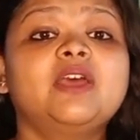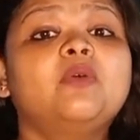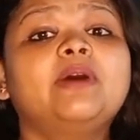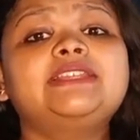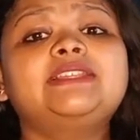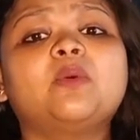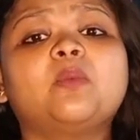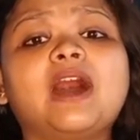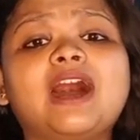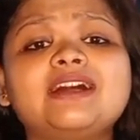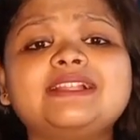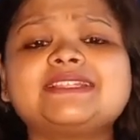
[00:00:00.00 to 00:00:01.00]
where the
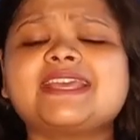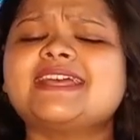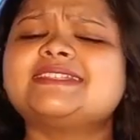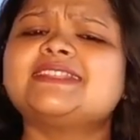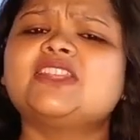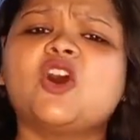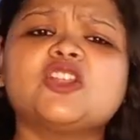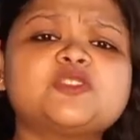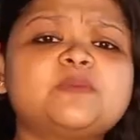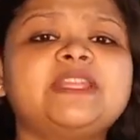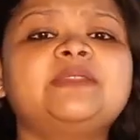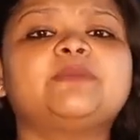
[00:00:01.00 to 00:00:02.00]
world has not
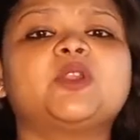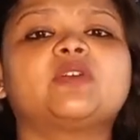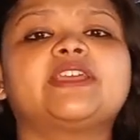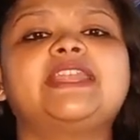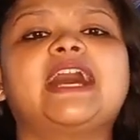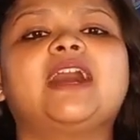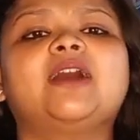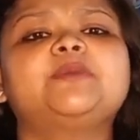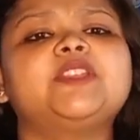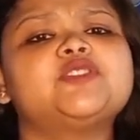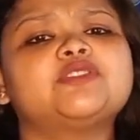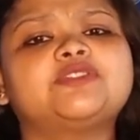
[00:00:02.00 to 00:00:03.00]
been broken up
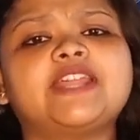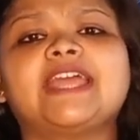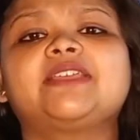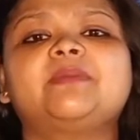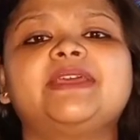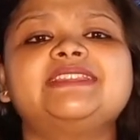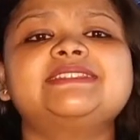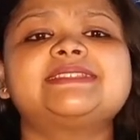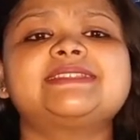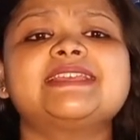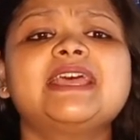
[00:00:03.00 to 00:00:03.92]
into fragments